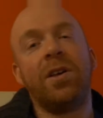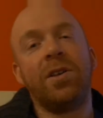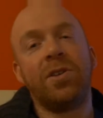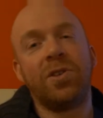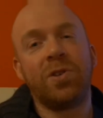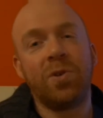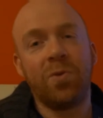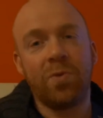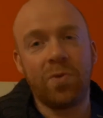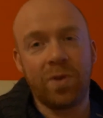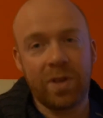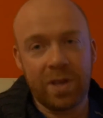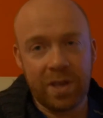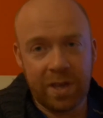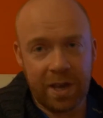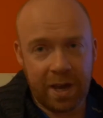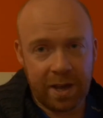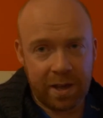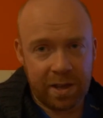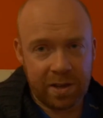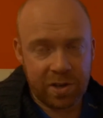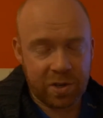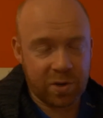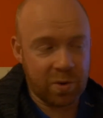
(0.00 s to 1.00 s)
So yeah,
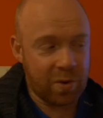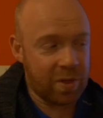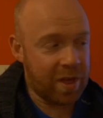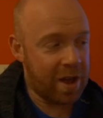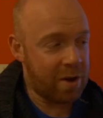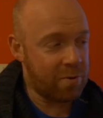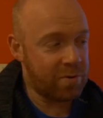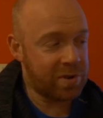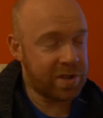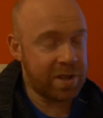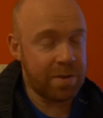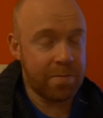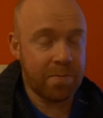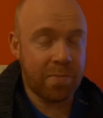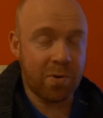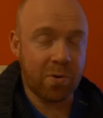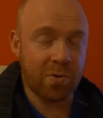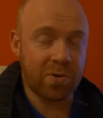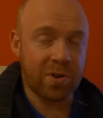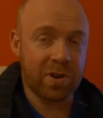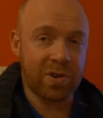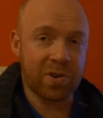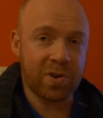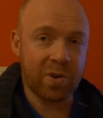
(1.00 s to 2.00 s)
so that was the
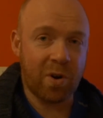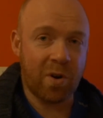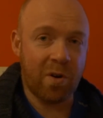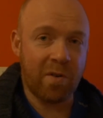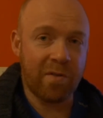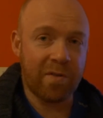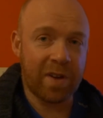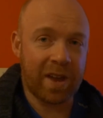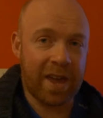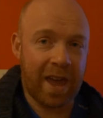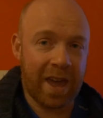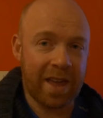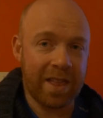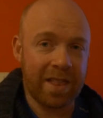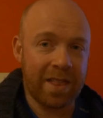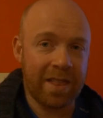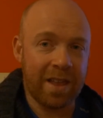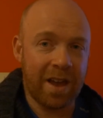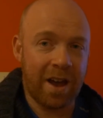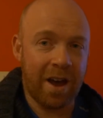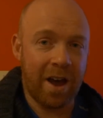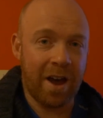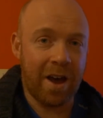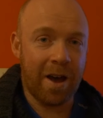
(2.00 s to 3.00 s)
importance of getting
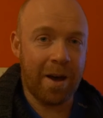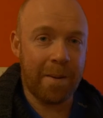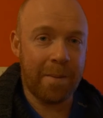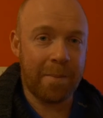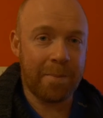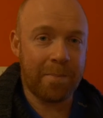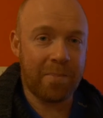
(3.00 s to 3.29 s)
a